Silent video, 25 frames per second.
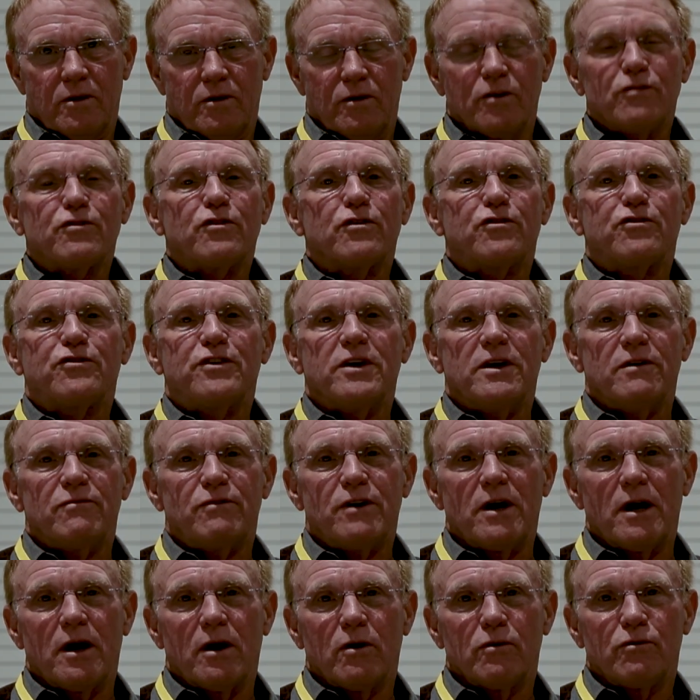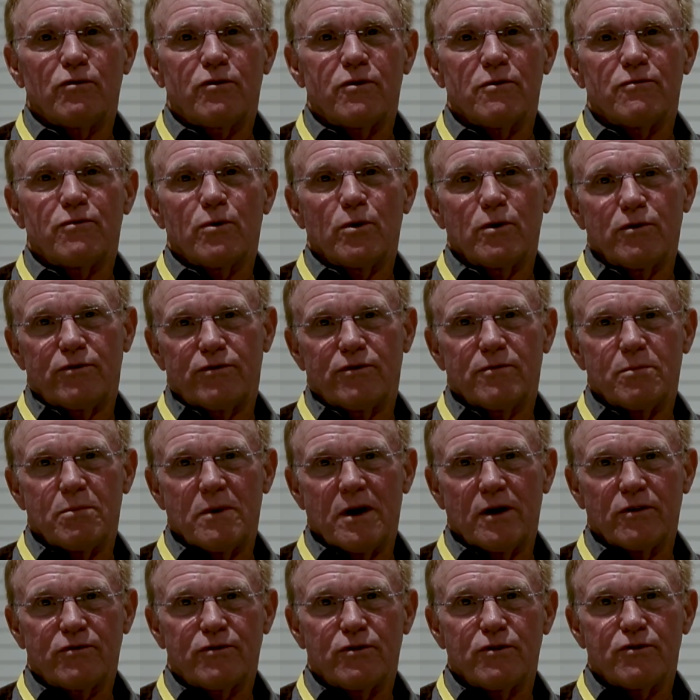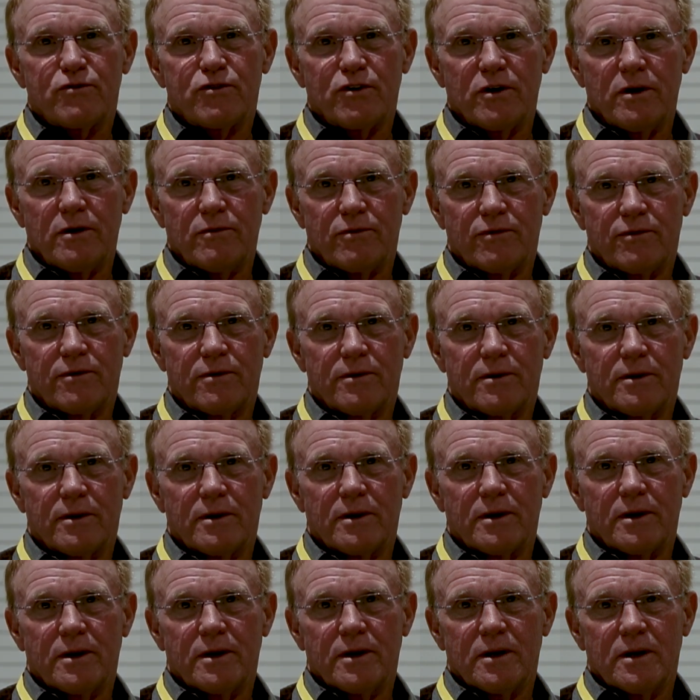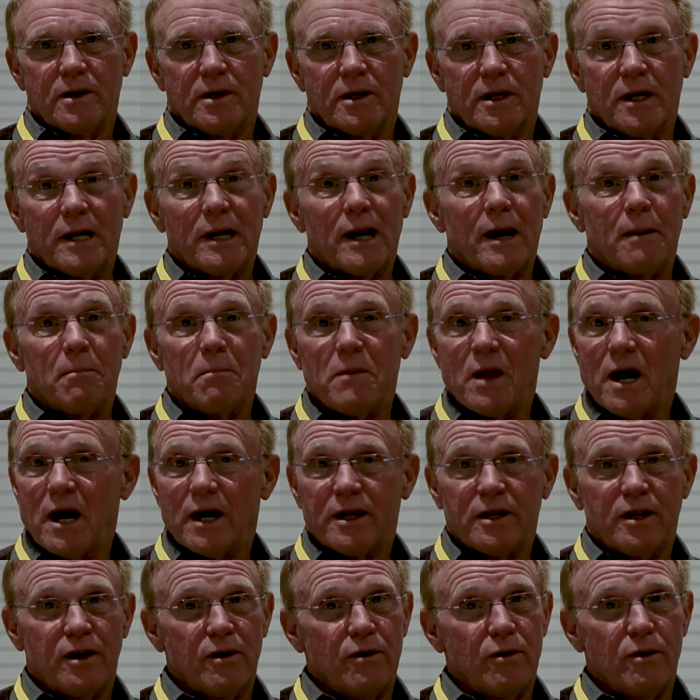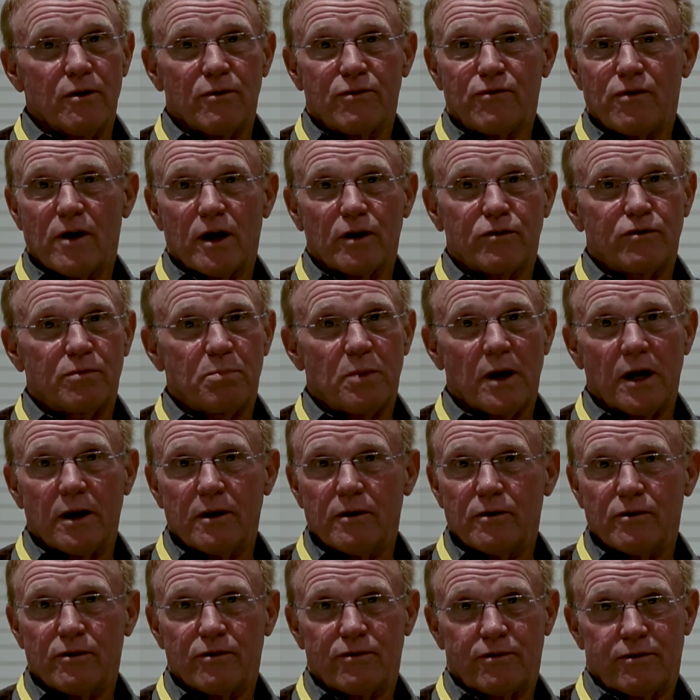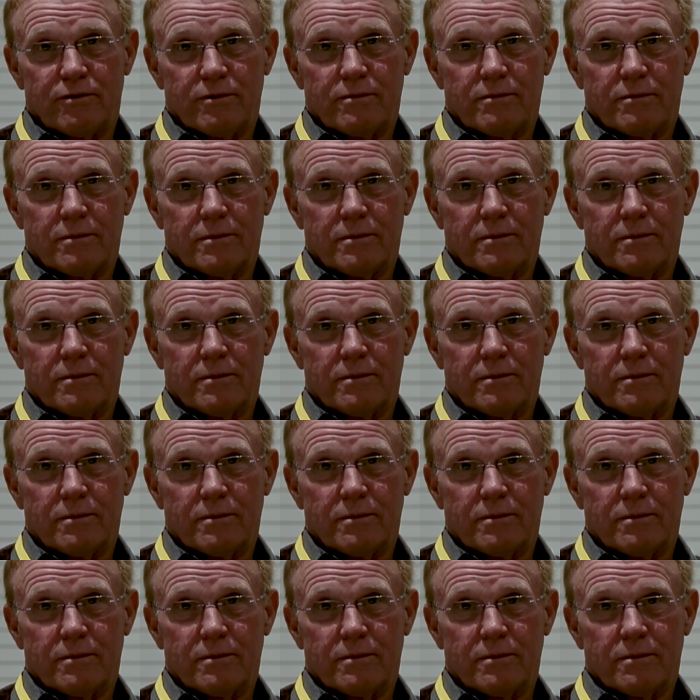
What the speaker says: This is Steve Downs, the voice of Master Chief. And I'm not here to fuck spiders.